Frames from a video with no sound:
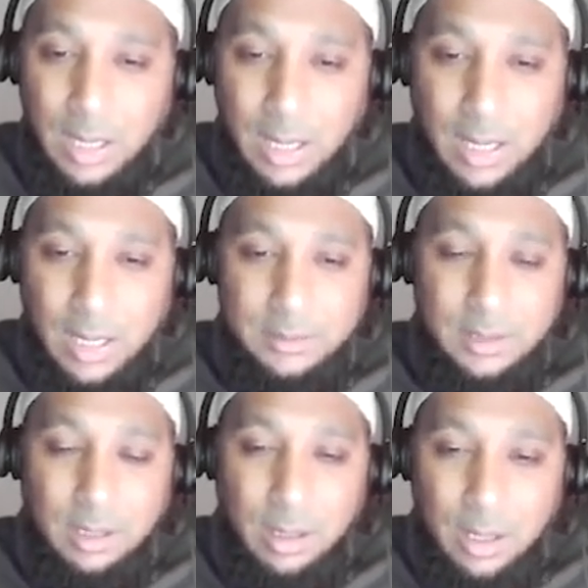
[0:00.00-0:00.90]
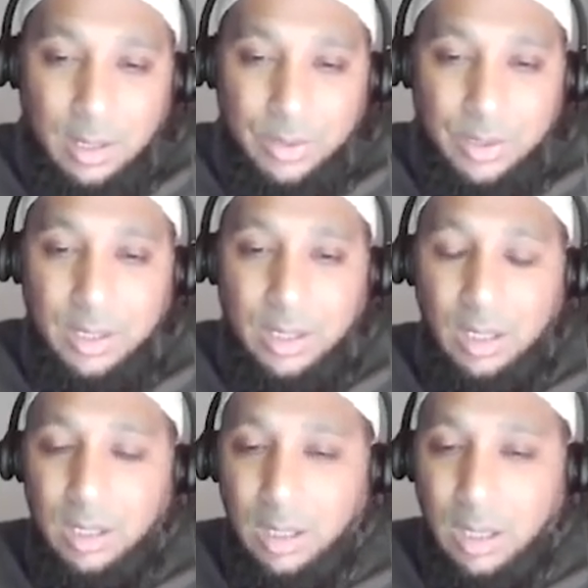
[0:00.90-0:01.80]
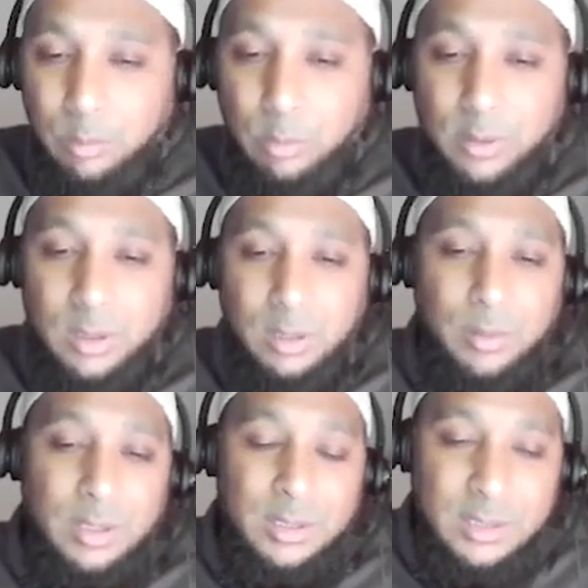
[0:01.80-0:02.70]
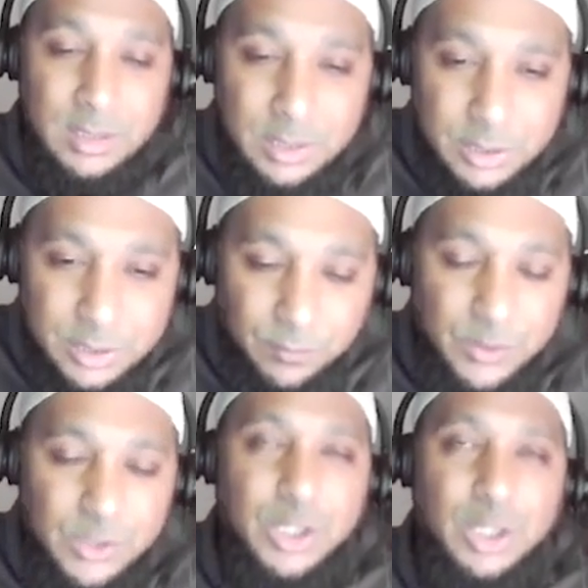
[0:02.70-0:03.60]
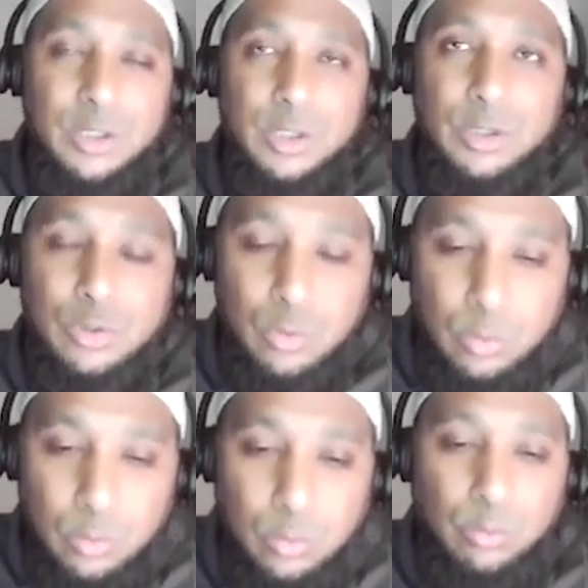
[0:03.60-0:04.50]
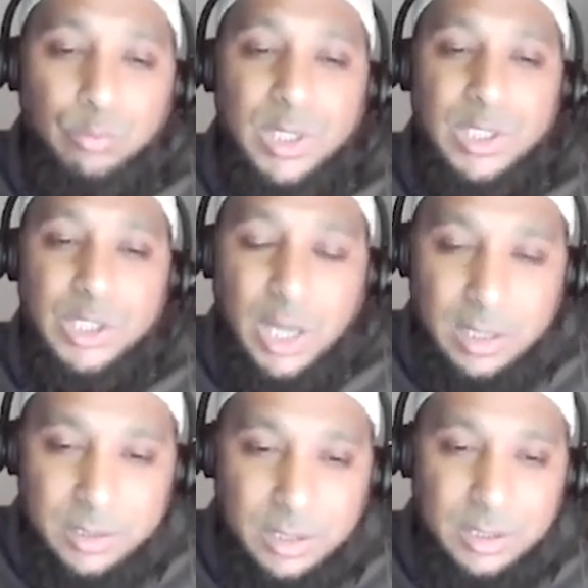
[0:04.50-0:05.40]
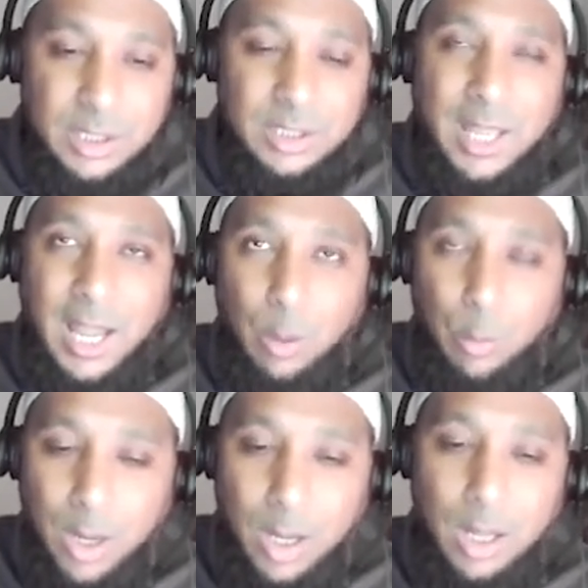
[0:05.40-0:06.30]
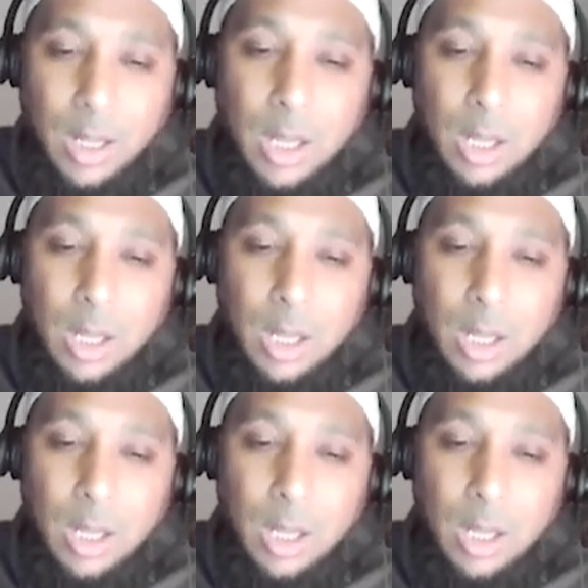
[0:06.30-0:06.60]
And Qadi Abu Bakr, it is sufficient to reject the da'wah